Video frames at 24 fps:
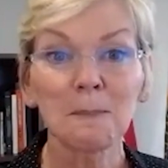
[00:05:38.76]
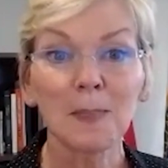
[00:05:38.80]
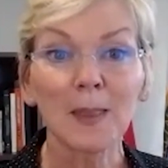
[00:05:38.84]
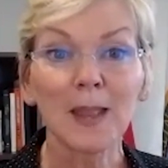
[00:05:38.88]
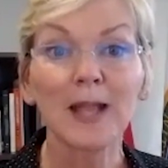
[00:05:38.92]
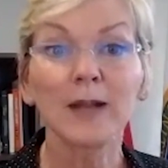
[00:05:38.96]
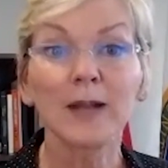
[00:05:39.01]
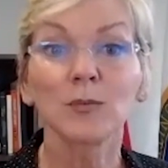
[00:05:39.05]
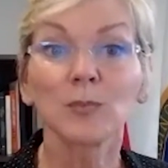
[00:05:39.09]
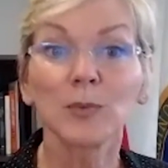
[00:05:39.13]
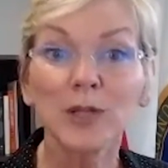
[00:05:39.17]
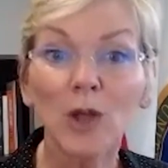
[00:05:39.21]

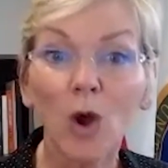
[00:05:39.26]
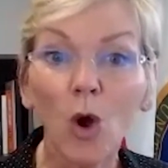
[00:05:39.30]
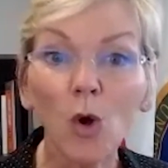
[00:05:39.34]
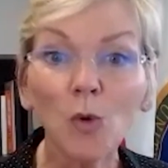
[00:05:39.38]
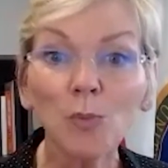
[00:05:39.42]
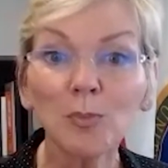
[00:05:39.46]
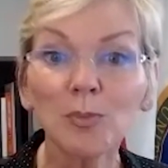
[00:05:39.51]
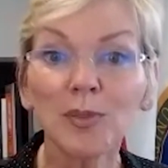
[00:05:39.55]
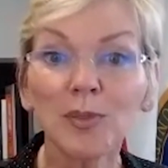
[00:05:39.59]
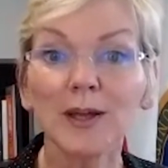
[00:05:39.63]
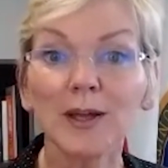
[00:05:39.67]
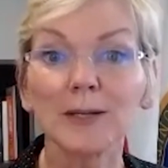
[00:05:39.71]
And we
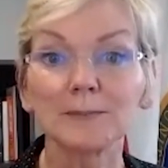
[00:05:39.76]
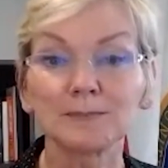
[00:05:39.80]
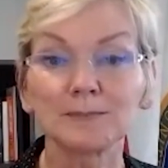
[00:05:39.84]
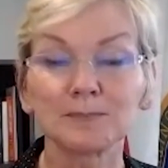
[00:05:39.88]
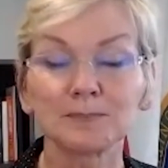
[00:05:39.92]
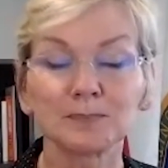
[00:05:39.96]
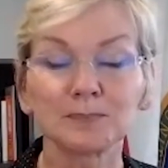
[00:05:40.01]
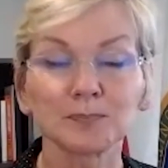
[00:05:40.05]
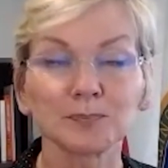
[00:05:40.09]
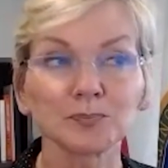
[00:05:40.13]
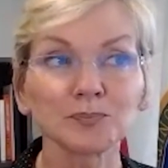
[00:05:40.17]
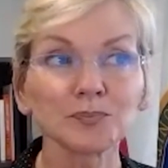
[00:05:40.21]
hope that
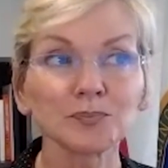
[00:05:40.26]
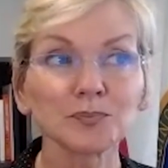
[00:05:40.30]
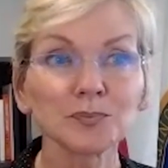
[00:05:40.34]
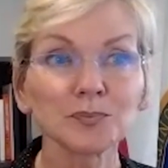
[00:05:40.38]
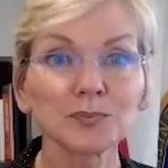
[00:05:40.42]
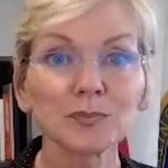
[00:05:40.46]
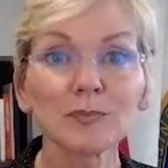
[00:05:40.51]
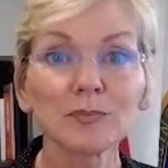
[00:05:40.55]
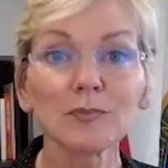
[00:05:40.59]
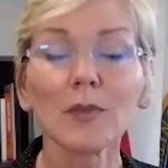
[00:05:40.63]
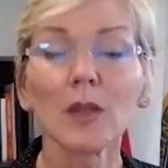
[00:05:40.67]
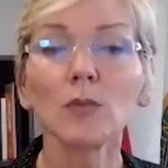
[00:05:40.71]

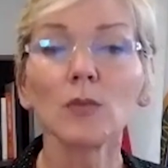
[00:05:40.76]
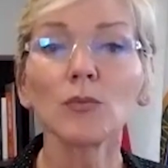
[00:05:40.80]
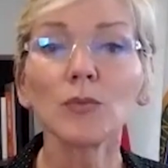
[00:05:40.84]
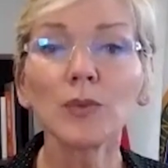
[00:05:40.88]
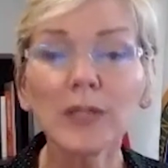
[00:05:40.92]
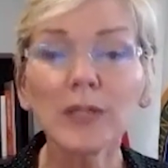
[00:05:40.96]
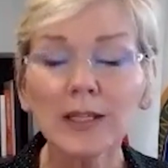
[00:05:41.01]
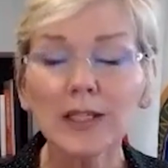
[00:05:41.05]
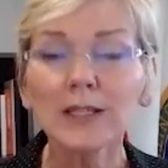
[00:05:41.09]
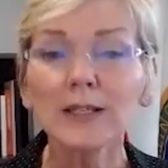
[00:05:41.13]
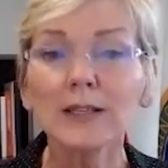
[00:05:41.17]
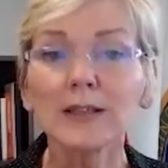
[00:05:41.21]

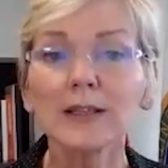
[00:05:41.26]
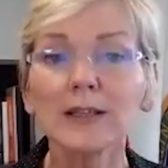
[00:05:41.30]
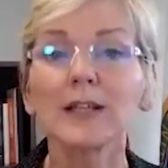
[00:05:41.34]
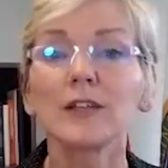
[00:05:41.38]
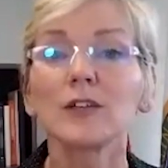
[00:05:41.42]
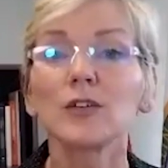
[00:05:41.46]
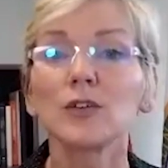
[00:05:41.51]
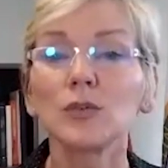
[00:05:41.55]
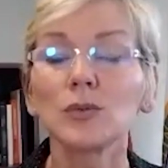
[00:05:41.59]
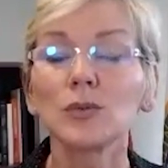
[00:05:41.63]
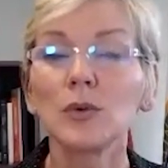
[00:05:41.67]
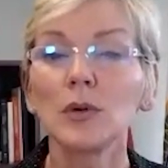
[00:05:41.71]
really that
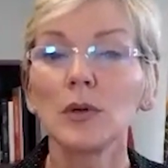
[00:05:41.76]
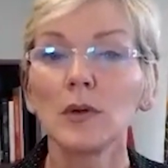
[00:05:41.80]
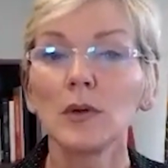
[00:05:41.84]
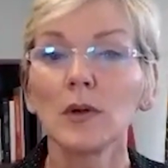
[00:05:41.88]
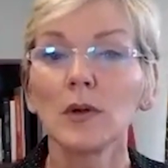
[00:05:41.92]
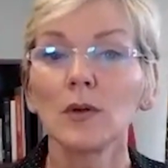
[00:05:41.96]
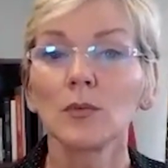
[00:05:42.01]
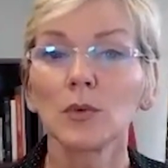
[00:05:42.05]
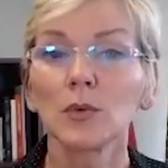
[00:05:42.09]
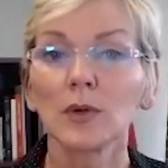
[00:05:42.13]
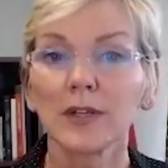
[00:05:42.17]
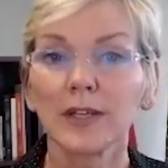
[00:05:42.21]
you
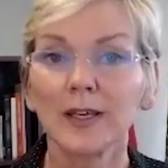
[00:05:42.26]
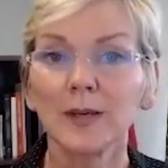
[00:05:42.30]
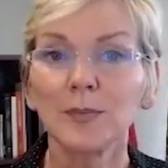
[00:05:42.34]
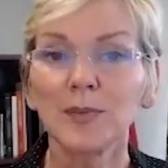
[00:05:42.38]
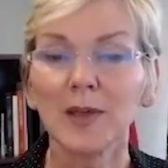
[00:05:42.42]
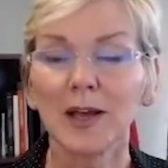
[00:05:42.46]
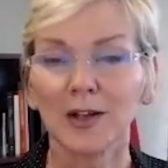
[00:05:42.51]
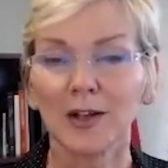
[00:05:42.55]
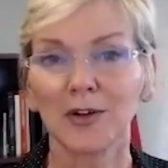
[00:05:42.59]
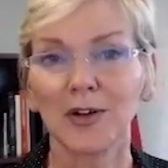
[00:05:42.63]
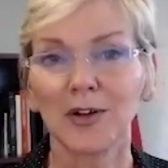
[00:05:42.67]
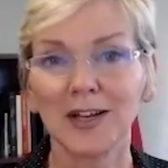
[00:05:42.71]
will keep
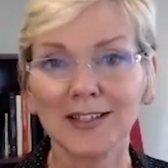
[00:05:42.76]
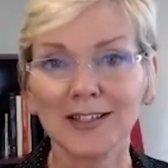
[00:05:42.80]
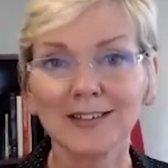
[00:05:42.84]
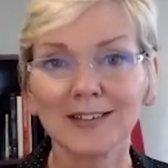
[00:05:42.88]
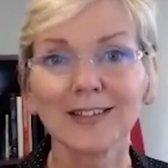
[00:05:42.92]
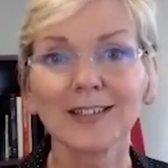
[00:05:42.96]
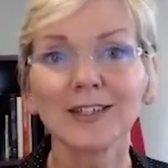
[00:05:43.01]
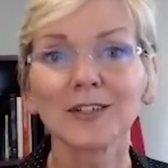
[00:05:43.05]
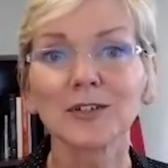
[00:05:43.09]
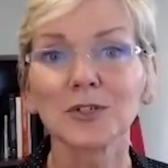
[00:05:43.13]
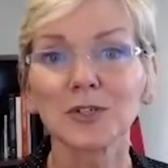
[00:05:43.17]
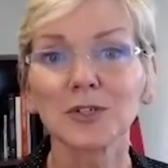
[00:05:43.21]
that great
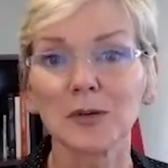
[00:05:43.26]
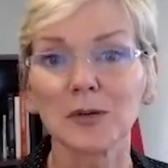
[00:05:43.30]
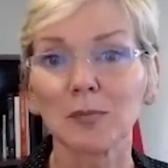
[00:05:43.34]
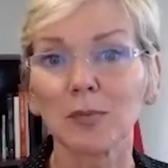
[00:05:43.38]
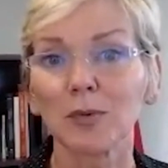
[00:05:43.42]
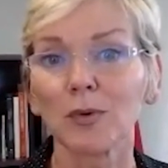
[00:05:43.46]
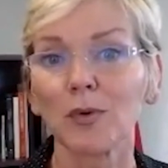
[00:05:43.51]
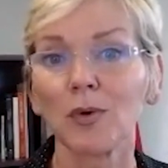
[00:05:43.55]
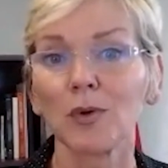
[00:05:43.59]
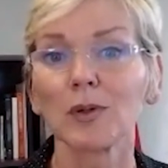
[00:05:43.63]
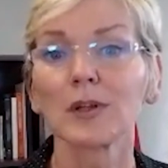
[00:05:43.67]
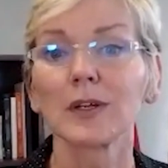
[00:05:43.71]
leadership
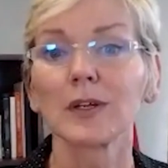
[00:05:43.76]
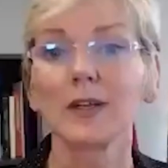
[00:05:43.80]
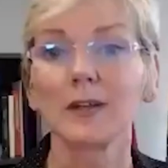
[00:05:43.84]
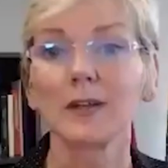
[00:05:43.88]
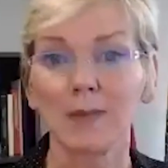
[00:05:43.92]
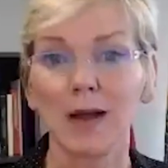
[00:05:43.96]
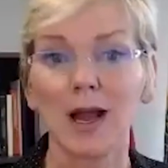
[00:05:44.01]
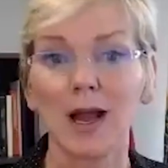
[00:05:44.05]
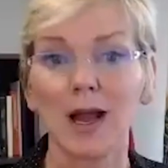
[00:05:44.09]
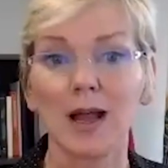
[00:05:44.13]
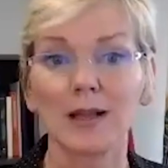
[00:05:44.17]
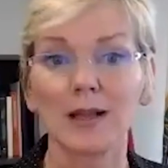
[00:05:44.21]
role in
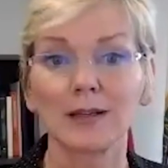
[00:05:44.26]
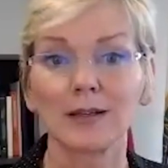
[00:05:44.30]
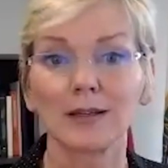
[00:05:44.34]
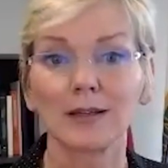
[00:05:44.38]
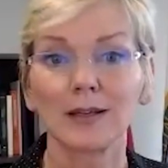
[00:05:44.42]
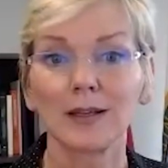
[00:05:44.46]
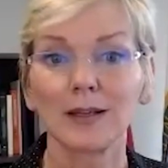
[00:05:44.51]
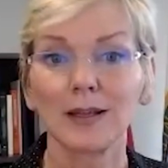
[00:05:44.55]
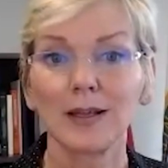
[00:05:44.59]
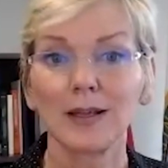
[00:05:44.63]
mind